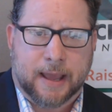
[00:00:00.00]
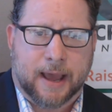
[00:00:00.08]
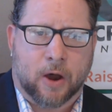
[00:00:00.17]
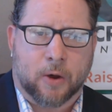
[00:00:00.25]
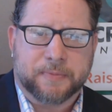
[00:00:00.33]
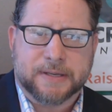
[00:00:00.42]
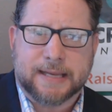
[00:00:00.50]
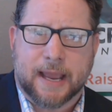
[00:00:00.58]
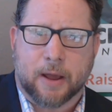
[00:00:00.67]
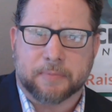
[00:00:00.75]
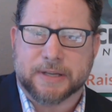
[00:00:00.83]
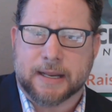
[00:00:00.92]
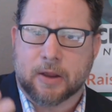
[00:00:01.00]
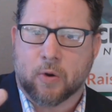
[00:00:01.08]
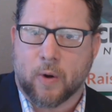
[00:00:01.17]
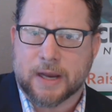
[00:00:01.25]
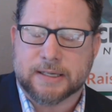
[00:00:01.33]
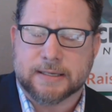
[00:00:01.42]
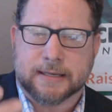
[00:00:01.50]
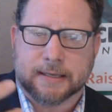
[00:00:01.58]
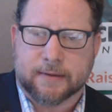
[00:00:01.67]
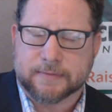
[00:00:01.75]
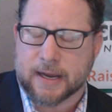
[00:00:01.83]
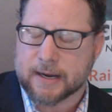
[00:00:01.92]
I hope this helps. Any questions? I
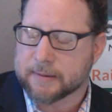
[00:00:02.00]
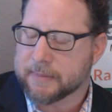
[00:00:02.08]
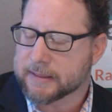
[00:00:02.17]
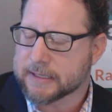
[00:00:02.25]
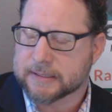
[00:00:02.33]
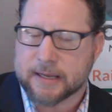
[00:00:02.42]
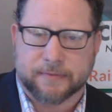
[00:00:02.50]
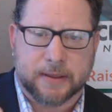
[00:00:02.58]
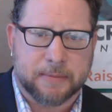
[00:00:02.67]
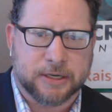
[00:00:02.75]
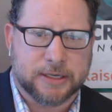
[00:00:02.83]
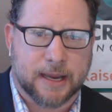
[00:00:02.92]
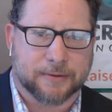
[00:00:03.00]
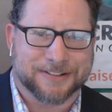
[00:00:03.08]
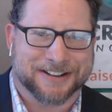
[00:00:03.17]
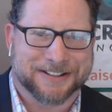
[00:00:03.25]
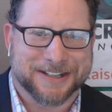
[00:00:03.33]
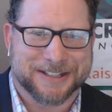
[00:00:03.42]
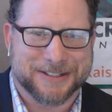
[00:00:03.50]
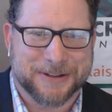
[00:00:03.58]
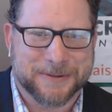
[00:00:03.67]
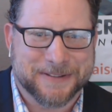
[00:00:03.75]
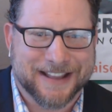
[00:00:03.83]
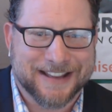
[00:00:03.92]
love talking about this stuff. Give me a shout. Talk to you
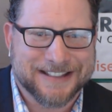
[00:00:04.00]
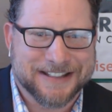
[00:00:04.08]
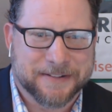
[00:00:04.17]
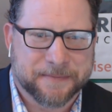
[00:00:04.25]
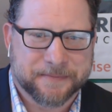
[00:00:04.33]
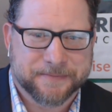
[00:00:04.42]
soon. Thanks.